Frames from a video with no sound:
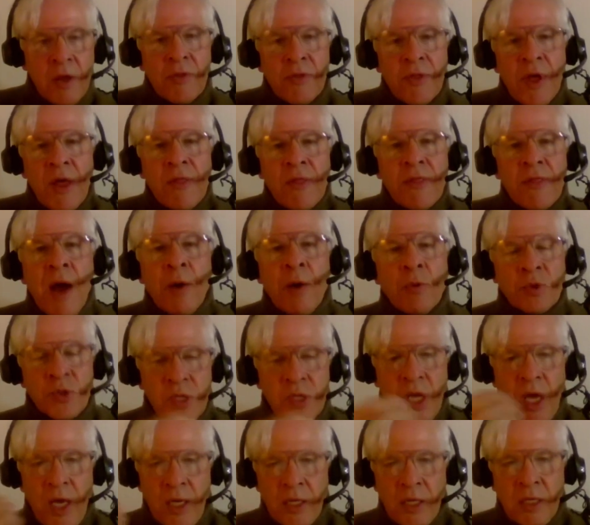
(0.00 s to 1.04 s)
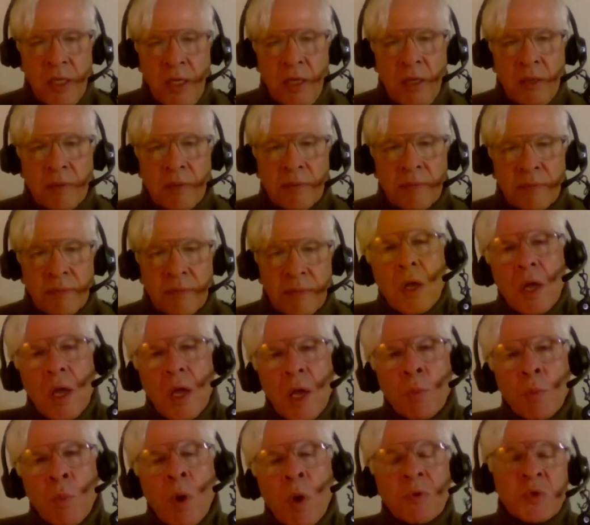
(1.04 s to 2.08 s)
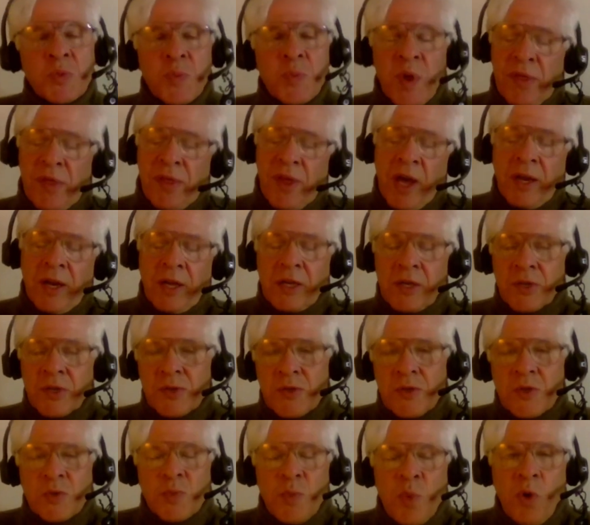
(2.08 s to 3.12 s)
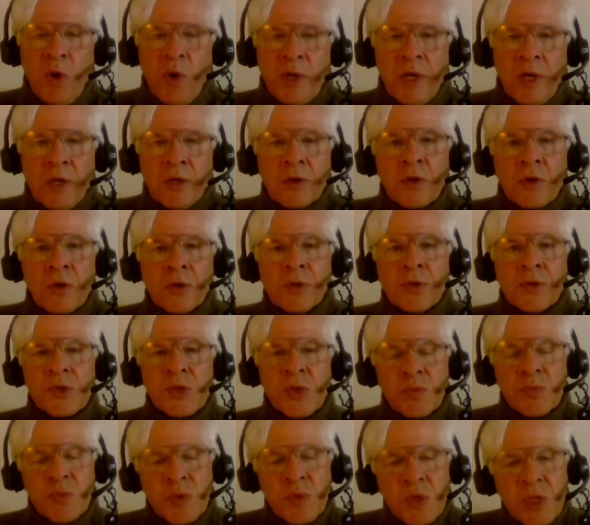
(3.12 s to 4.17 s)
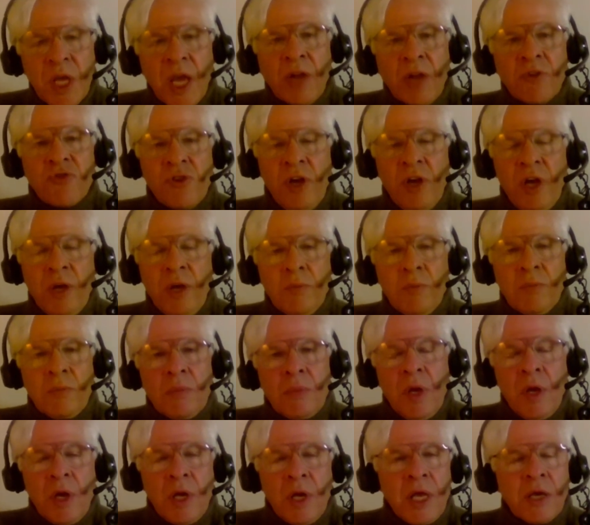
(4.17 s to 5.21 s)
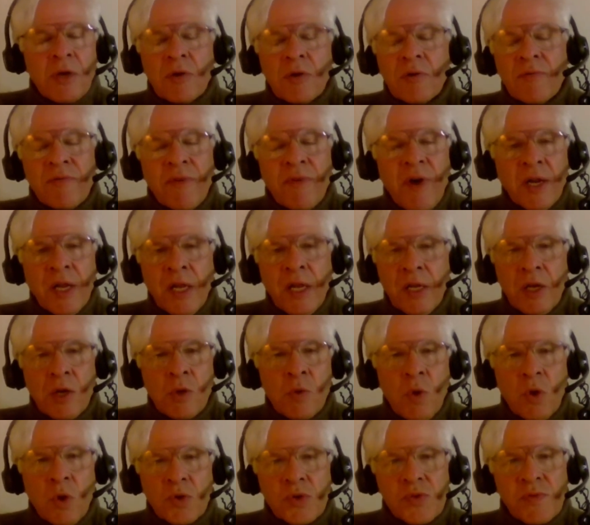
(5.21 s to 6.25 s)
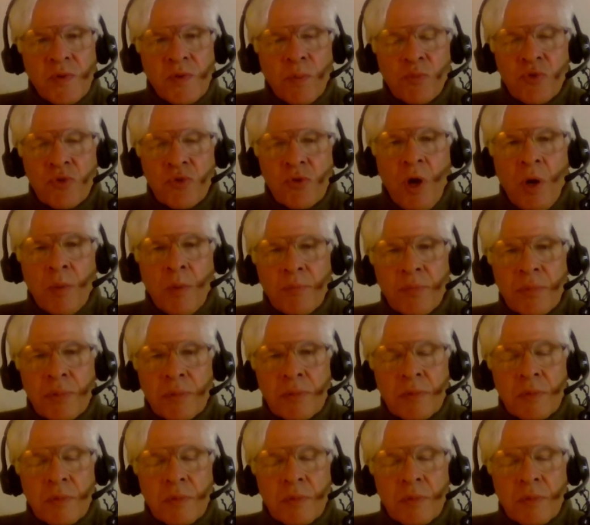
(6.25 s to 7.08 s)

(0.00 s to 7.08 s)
that was the idea. And what was pathetic is this poor kid couldn't substantiate. He couldn't find any quotes from Trump,